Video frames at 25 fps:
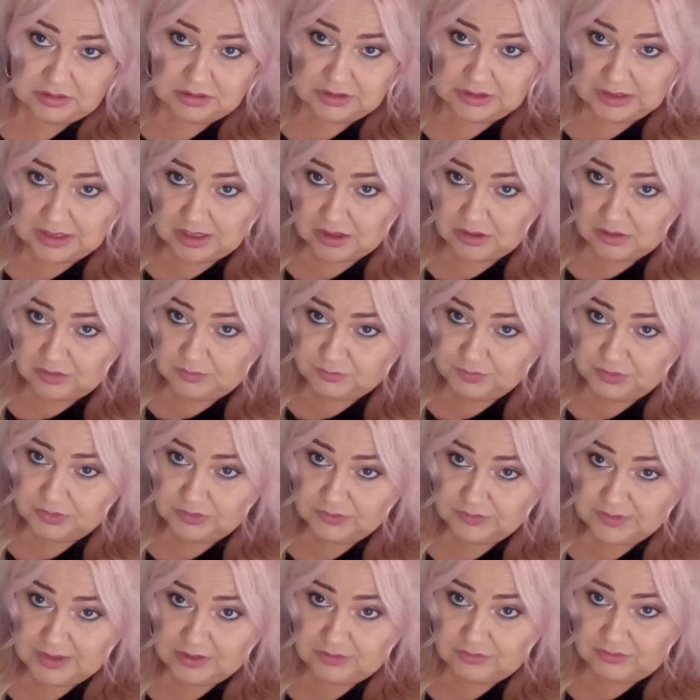I think I could
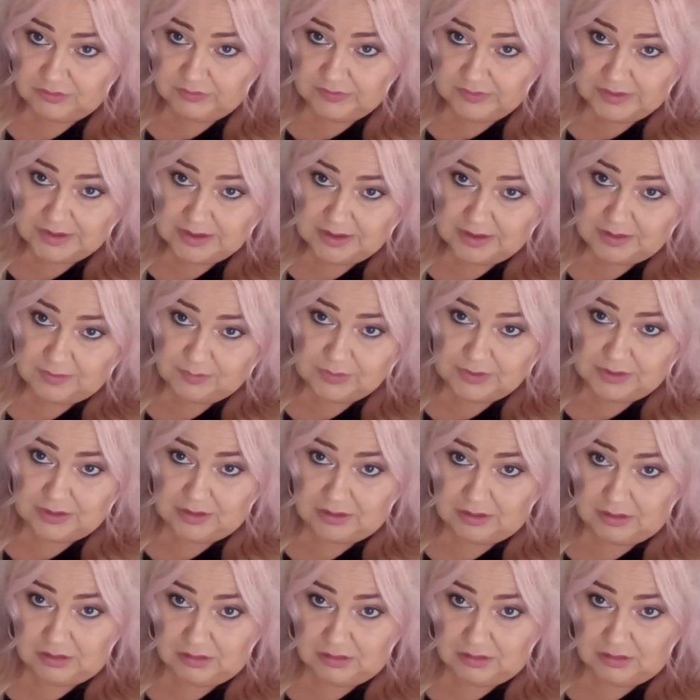put that over there a bit.